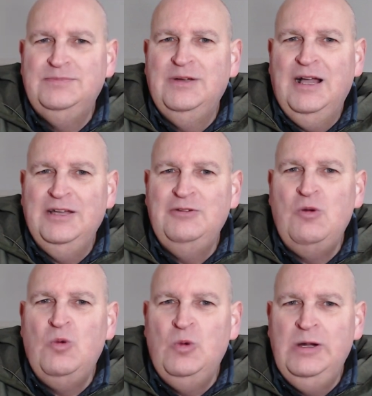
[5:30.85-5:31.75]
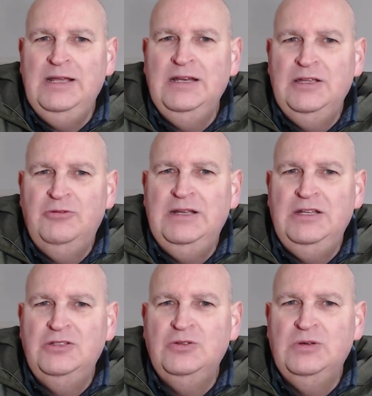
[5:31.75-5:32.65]
I really, really
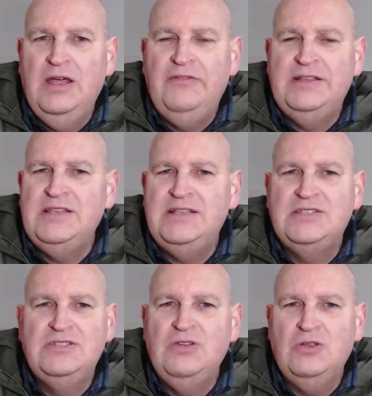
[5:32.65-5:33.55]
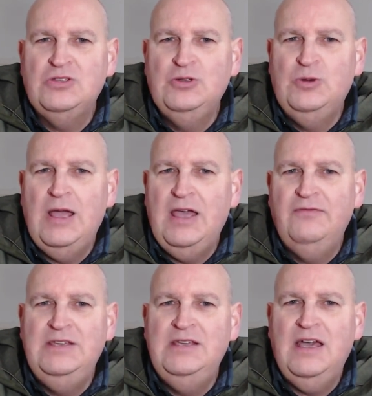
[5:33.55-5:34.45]
do love it. It's not too
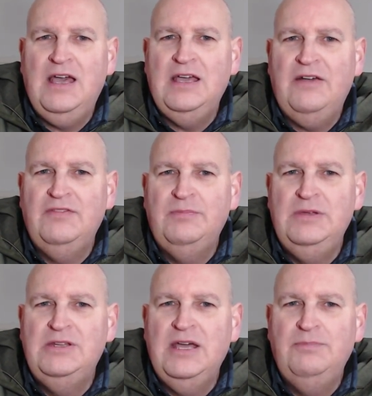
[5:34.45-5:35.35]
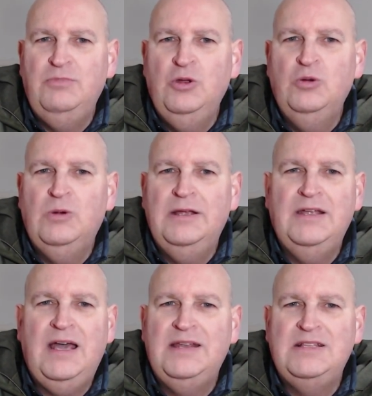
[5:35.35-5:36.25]
heavy. I have the midnight blue one,
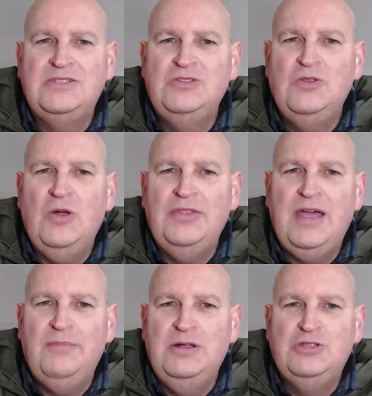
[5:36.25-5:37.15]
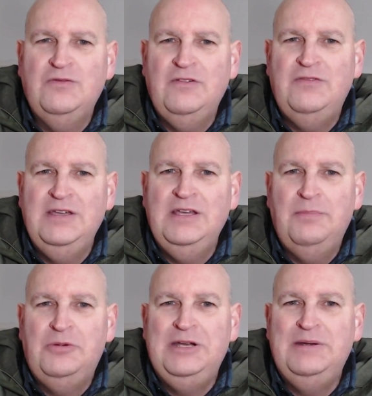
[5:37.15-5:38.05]
and it's not that much of a
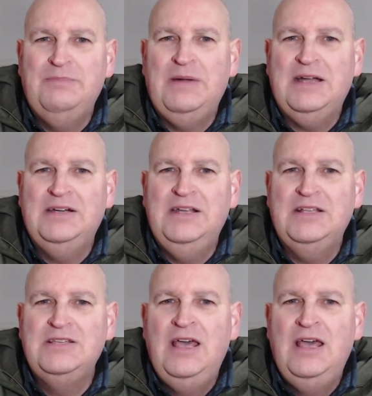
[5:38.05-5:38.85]
fingerprint magnet.